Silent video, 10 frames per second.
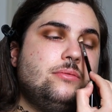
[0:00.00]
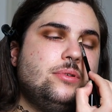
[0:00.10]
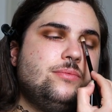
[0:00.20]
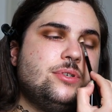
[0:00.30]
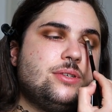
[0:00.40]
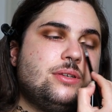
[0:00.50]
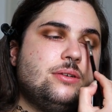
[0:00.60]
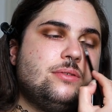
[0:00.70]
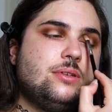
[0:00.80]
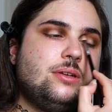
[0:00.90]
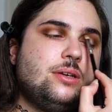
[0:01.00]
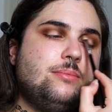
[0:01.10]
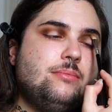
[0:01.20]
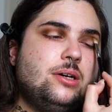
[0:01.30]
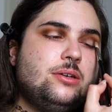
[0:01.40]
When was that? Was it
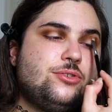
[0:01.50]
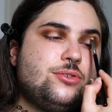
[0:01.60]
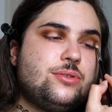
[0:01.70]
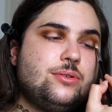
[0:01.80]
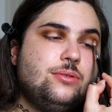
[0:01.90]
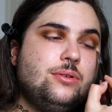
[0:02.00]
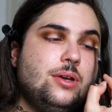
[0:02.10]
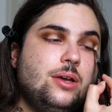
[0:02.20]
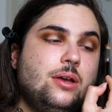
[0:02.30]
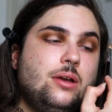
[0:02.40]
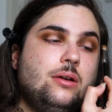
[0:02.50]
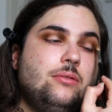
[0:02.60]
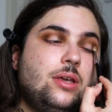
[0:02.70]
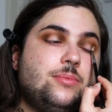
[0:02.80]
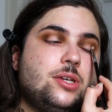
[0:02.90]
like March or so?
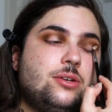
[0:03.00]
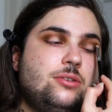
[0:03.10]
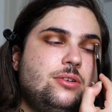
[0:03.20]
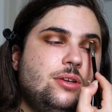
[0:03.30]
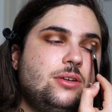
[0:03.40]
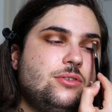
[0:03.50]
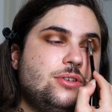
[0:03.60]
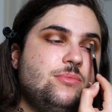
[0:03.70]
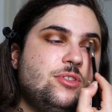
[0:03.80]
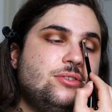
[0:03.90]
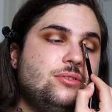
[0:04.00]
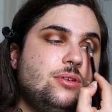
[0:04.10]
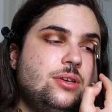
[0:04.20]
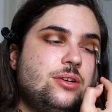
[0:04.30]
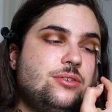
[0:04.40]
We kept increasing
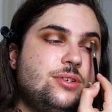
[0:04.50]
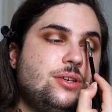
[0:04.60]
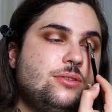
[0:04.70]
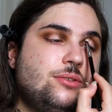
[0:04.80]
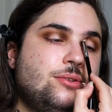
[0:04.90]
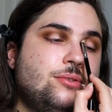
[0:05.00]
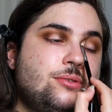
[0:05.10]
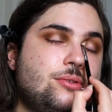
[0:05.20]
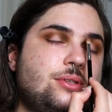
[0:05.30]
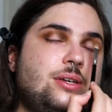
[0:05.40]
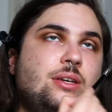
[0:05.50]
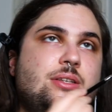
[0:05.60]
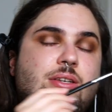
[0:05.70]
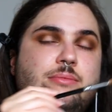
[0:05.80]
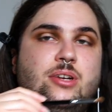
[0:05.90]
the dose, so staying
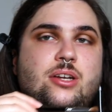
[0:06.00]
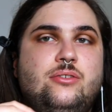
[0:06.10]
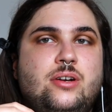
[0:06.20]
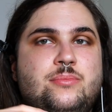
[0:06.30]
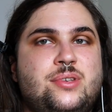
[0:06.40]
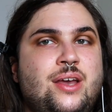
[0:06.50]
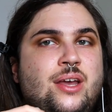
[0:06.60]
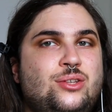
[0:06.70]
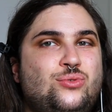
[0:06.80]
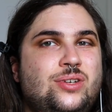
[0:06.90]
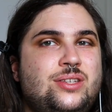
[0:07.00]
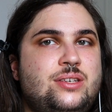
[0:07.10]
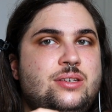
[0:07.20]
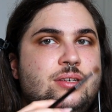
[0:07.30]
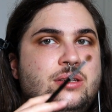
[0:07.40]
at 10 milligrams,
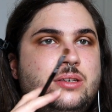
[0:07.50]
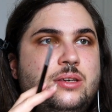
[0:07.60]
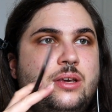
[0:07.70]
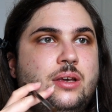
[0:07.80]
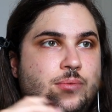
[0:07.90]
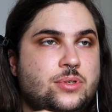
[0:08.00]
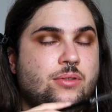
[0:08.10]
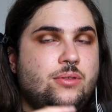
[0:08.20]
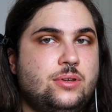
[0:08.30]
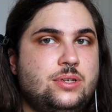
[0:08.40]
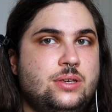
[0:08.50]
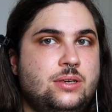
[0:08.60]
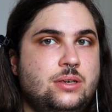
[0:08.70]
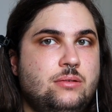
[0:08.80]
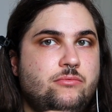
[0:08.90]
20. I was on
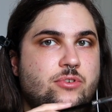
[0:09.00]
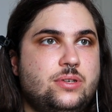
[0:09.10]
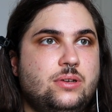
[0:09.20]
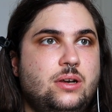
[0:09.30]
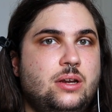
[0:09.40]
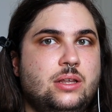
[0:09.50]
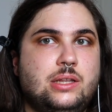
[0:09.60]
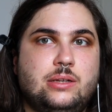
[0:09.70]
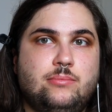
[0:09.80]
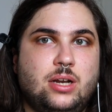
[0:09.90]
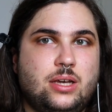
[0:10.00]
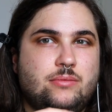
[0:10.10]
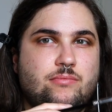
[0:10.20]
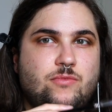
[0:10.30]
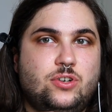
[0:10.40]
30 recently and then I'm like
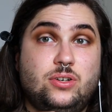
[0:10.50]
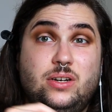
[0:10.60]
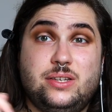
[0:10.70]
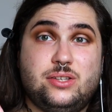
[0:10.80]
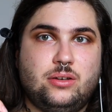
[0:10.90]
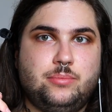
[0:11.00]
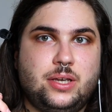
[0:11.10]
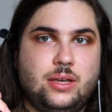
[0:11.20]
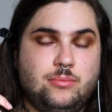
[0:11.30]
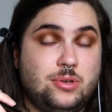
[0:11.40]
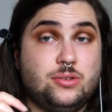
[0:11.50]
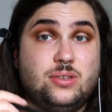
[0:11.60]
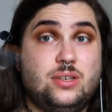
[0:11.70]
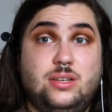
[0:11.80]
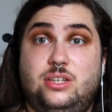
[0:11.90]
currently stopping it
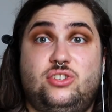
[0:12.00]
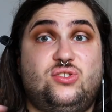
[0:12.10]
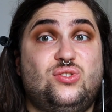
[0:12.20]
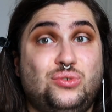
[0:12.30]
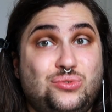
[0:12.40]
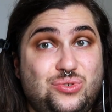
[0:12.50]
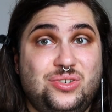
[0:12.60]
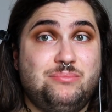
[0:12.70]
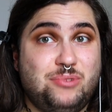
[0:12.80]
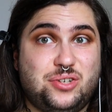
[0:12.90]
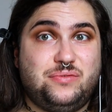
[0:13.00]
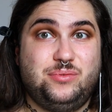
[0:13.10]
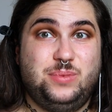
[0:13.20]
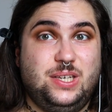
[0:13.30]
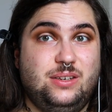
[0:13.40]
because it's just not doing much
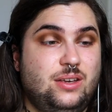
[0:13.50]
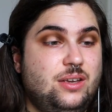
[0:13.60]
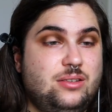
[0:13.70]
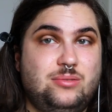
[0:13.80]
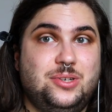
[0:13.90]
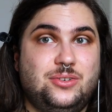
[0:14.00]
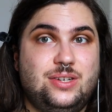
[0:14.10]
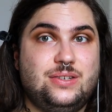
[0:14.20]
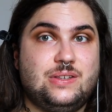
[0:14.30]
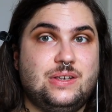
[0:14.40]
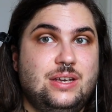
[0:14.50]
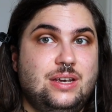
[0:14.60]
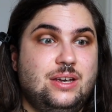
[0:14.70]
for me, to be honest.